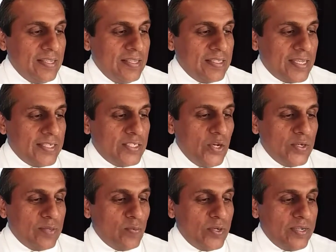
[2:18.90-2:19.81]
So I
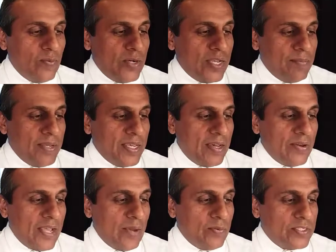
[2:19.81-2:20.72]
told him when they were coming
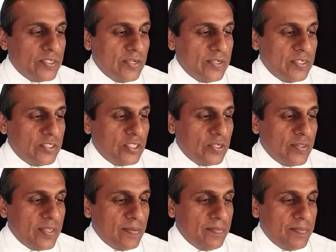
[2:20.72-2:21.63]
out, I was going to show
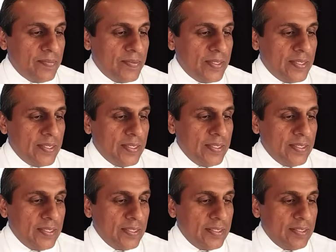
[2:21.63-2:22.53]
them,
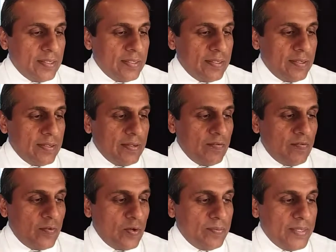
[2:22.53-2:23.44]

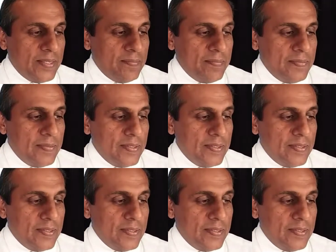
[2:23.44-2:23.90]
inform him.